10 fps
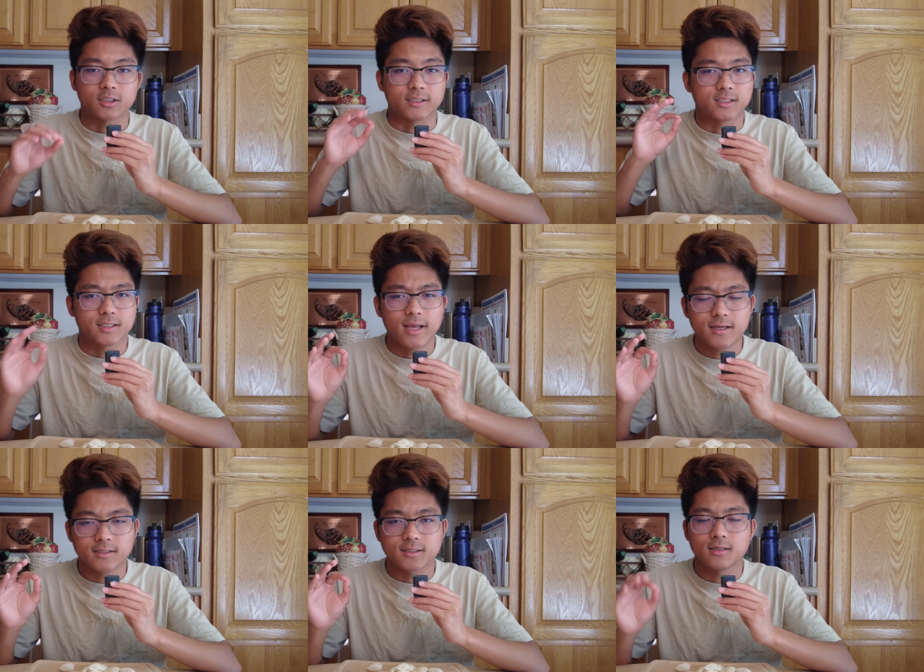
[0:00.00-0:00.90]

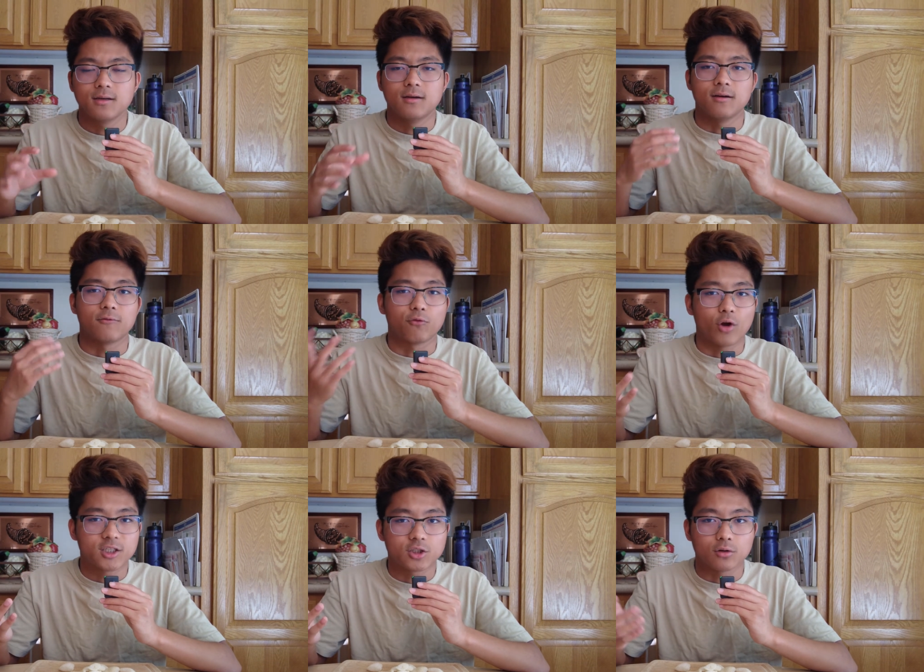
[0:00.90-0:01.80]
stays
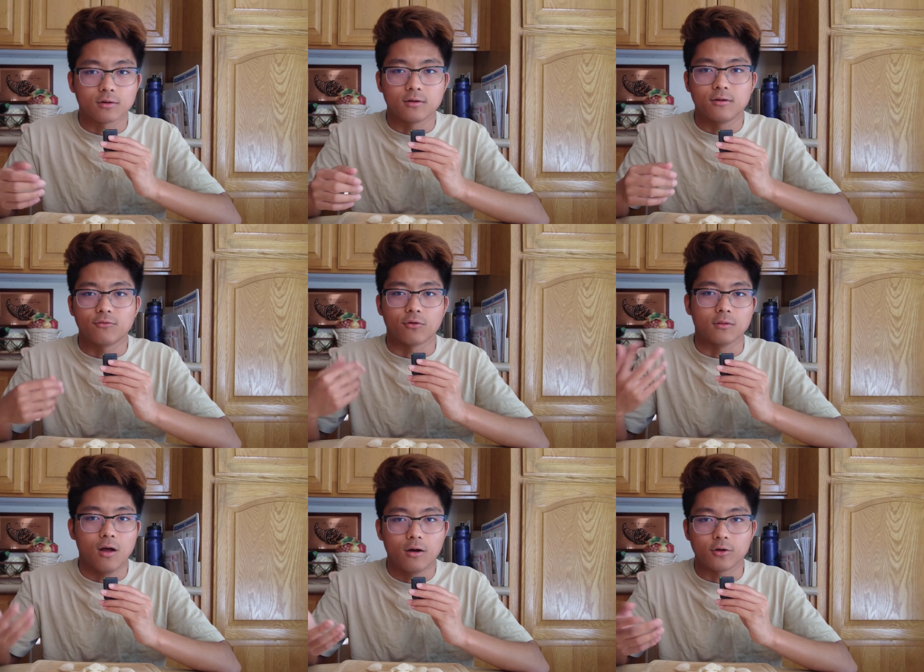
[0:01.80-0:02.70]
fresher for
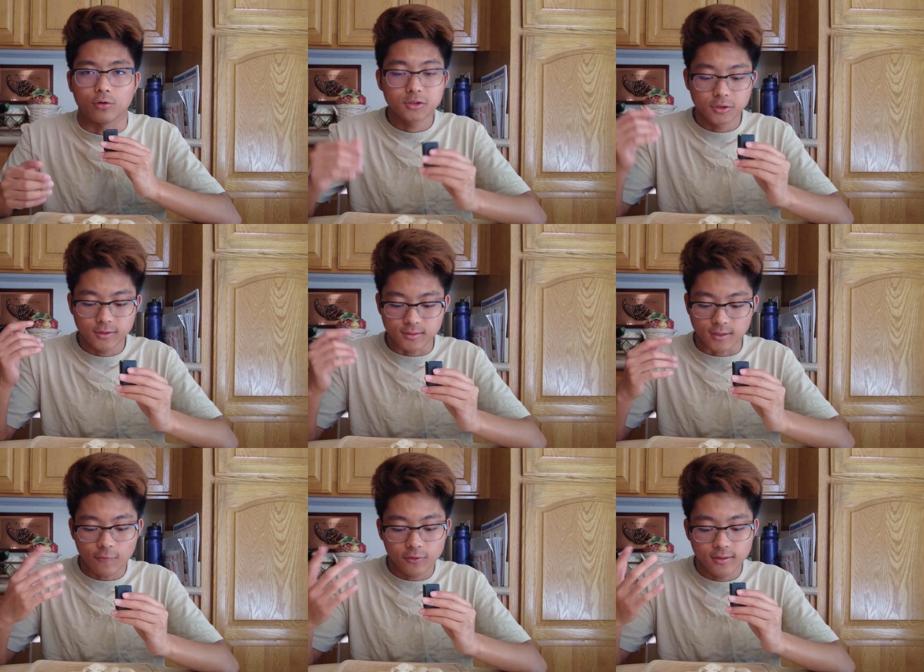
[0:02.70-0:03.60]
longer. So you can
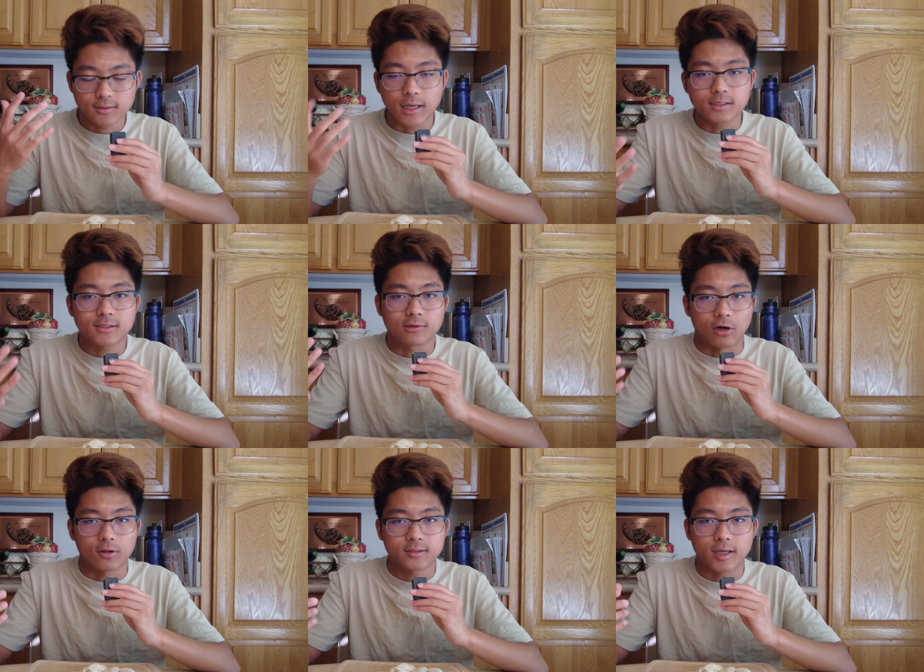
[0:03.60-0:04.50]
definitely taste the
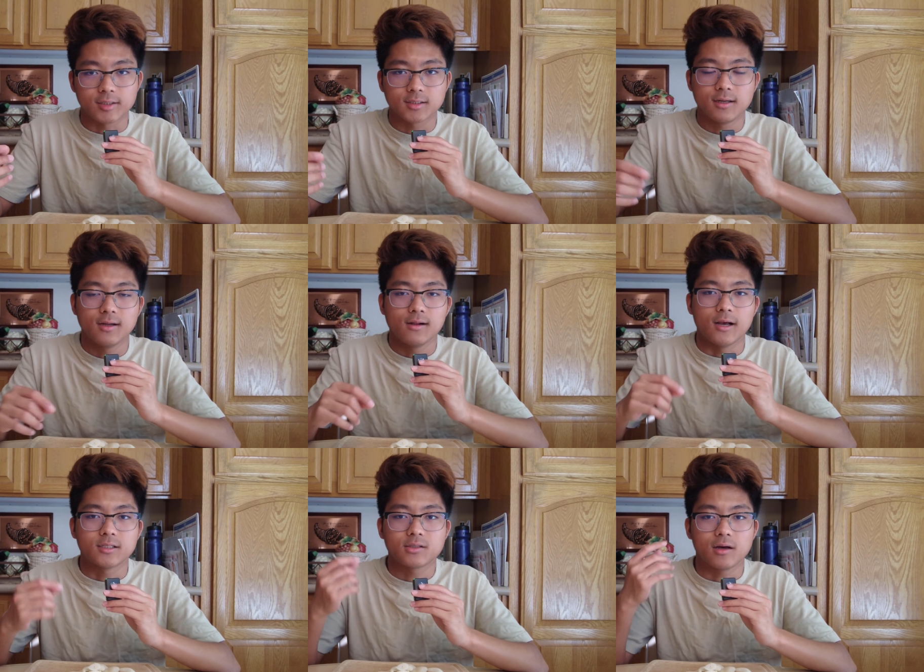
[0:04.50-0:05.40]
garlic taste.
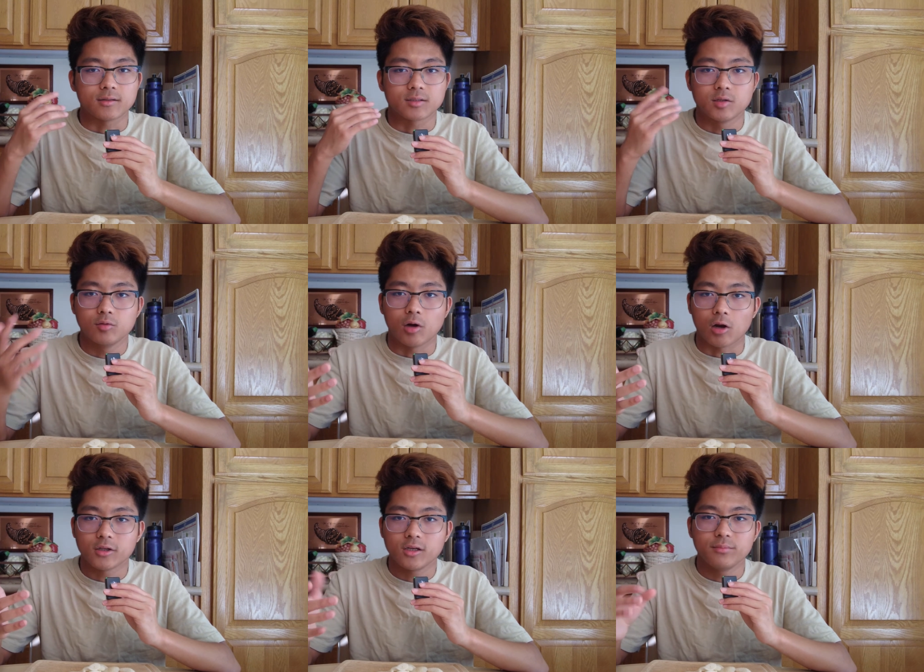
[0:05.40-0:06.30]
It's not too
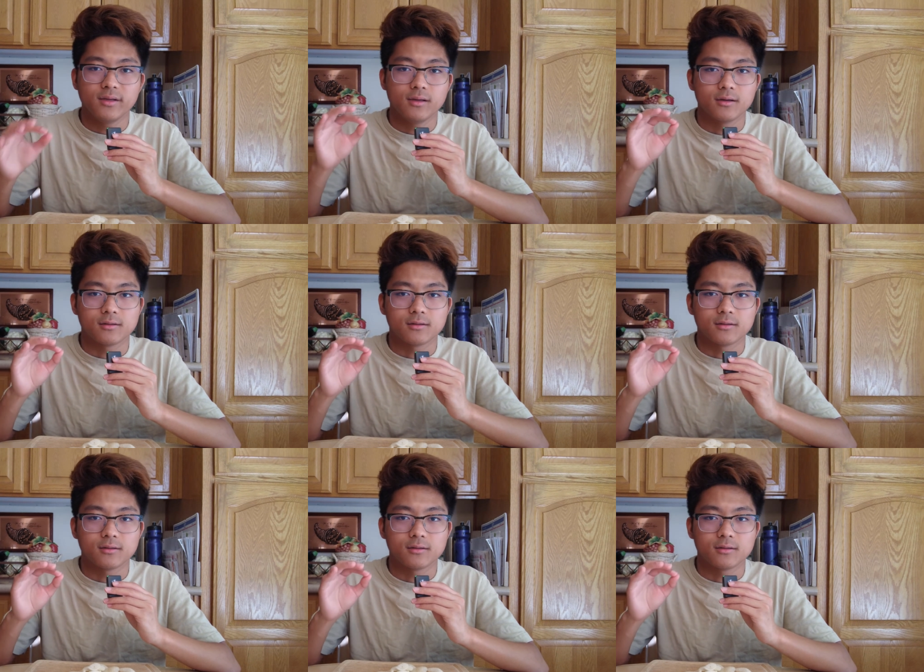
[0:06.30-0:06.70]
garlicky-y,